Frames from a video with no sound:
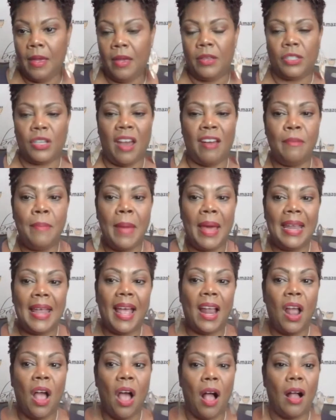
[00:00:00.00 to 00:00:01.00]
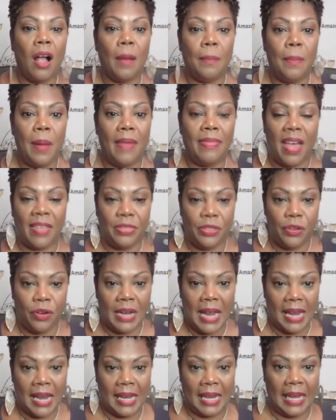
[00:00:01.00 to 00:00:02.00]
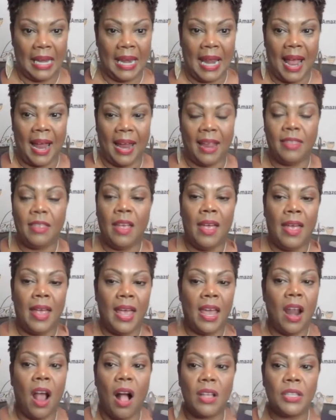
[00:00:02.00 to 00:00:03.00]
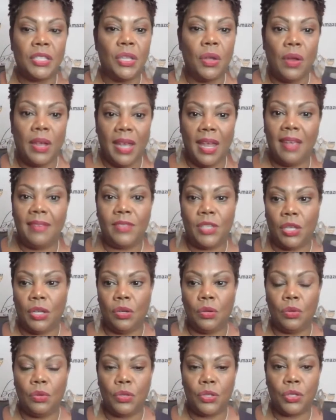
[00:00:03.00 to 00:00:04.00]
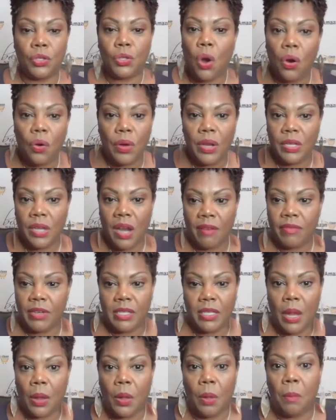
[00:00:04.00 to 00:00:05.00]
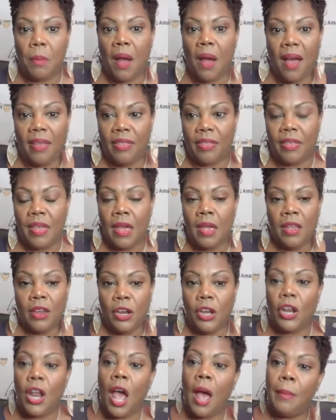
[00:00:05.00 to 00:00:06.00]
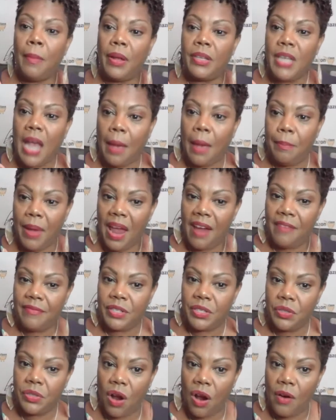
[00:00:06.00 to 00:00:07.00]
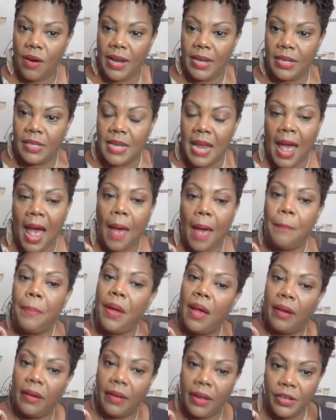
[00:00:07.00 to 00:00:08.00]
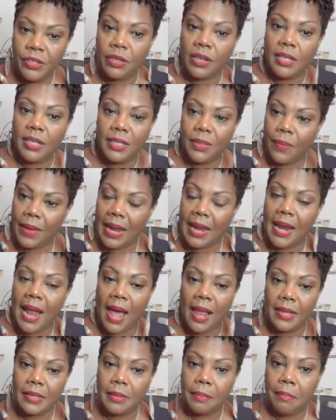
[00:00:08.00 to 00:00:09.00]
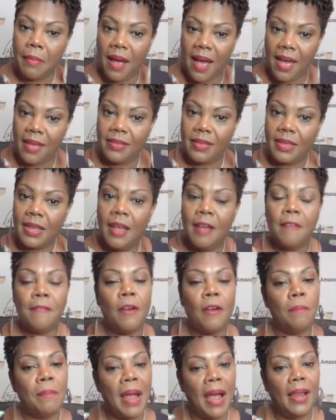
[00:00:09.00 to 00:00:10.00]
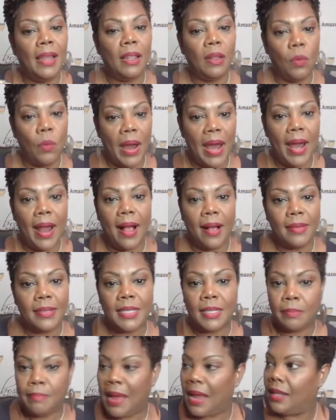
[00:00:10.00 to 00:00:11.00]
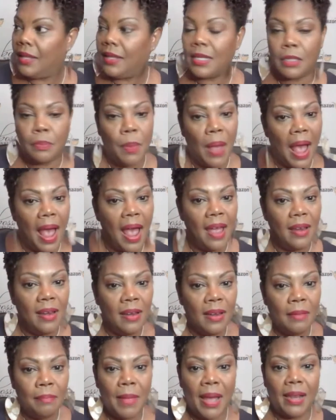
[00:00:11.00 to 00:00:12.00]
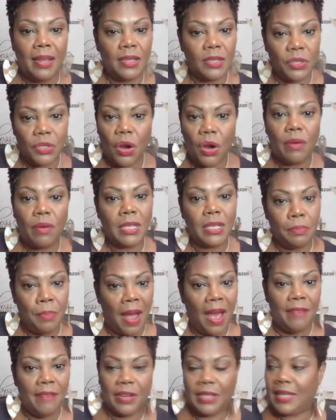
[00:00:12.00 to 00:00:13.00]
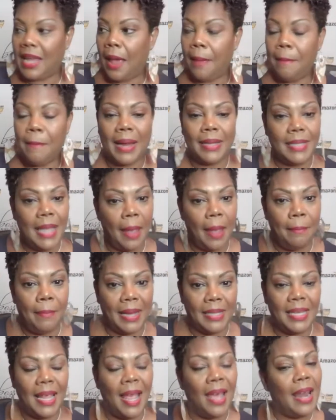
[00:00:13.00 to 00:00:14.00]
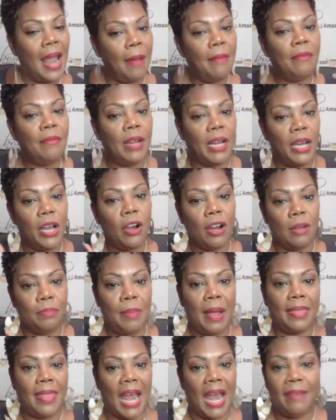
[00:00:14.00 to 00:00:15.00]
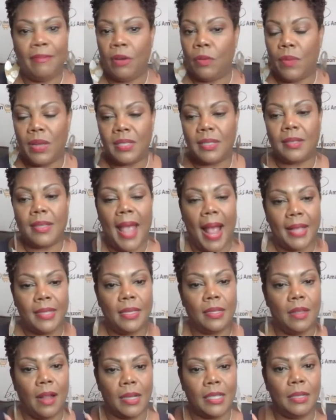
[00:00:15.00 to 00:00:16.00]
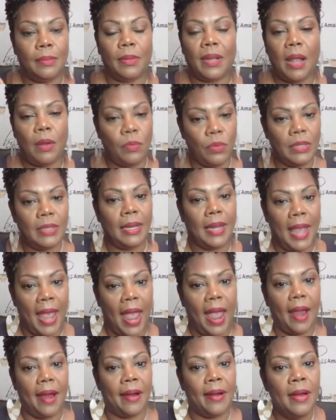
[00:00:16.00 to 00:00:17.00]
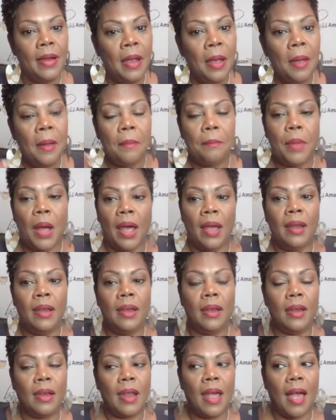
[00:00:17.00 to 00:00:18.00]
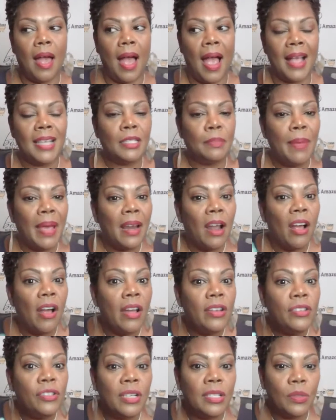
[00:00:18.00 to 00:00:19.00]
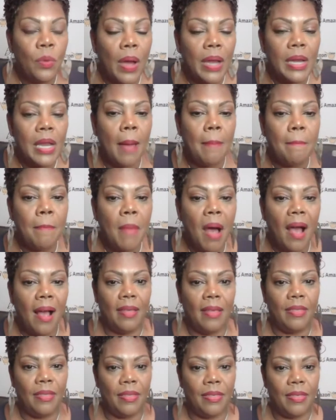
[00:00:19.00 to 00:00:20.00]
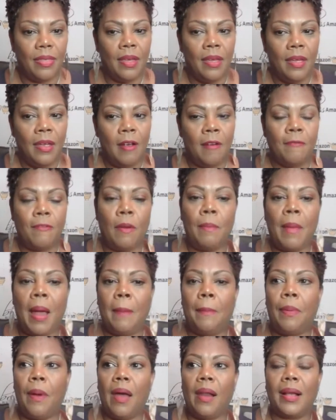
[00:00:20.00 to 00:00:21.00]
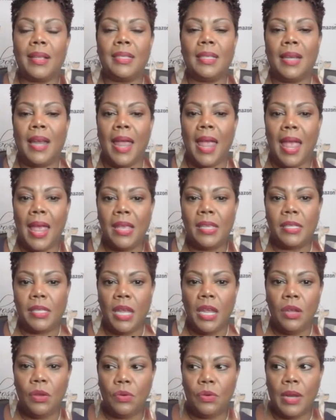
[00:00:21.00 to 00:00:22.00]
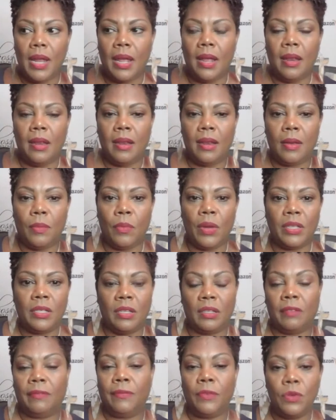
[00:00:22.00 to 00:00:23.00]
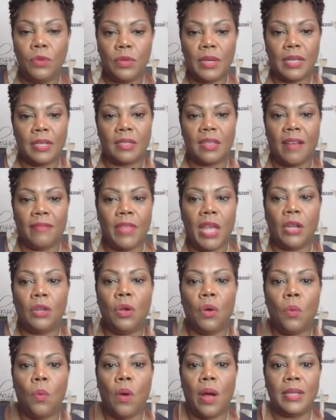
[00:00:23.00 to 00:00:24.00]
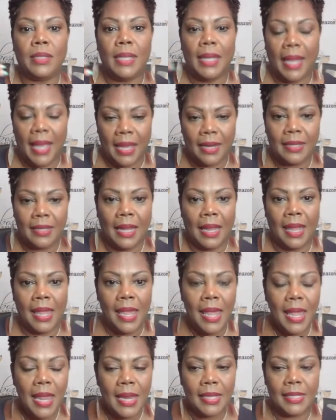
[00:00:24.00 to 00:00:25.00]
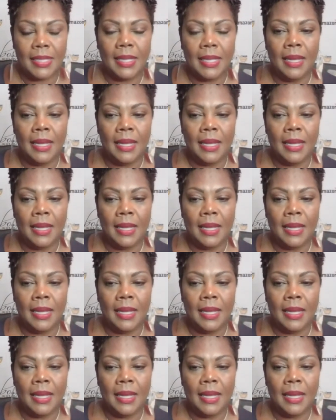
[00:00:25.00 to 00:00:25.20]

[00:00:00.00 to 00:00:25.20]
So everybody get hung up on that $39.99. It also gives you storage every single month. You know how much I pay for storage? I pay $120 a month for my little warehouse, my little spot, my little storage spot for 10 by 10 by 10. I'm really hurt by that. If it wasn't tax deductible, I wouldn't care. But I spend $120 a month for my products in an AC unit, which is food and stuff that I don't want to get in the heat.